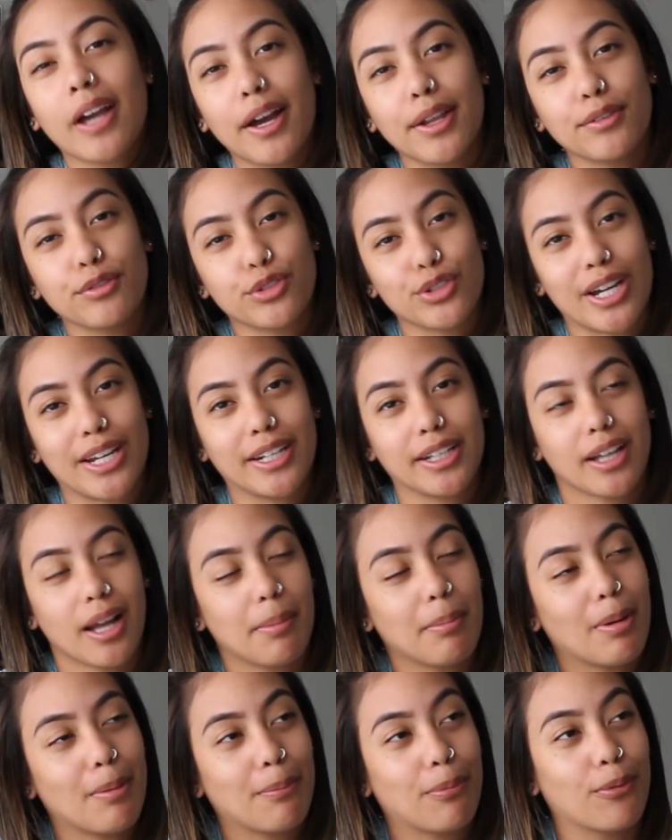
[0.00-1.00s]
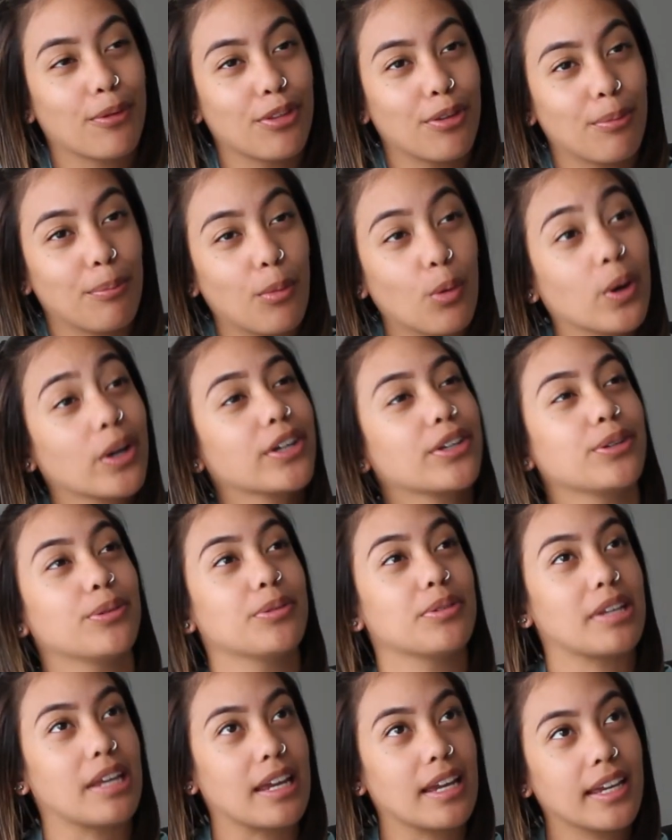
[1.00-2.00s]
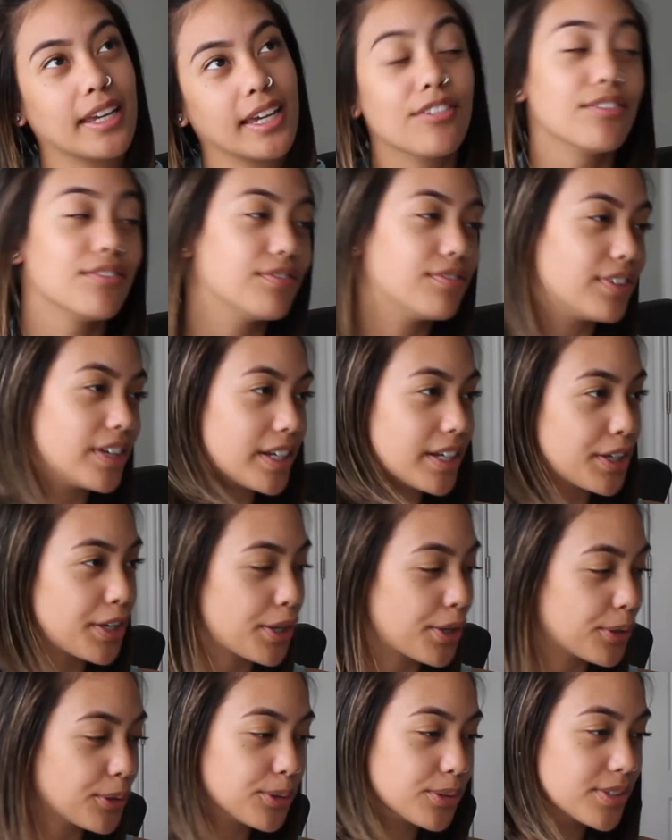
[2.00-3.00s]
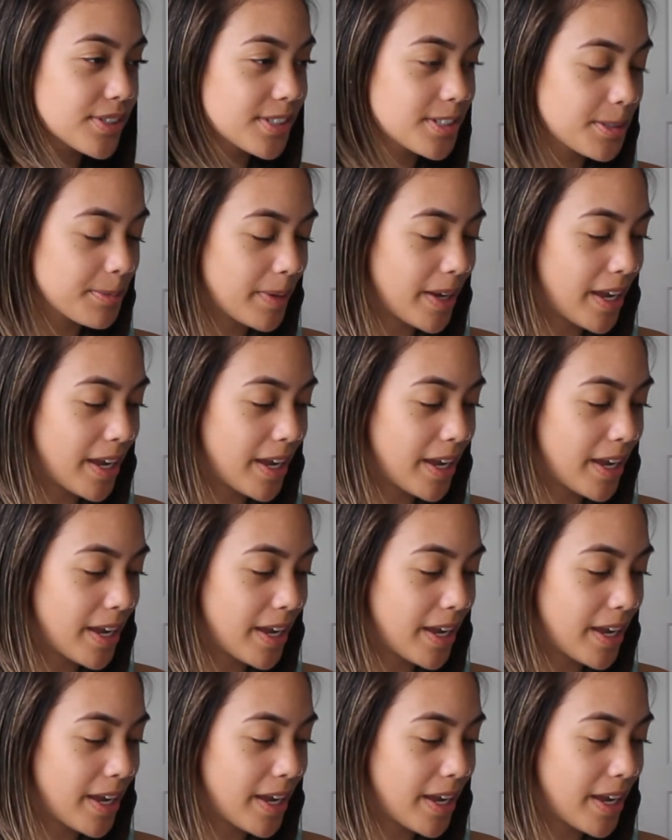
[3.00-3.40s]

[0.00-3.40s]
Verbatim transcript: kind of trying to come up with more unique videos to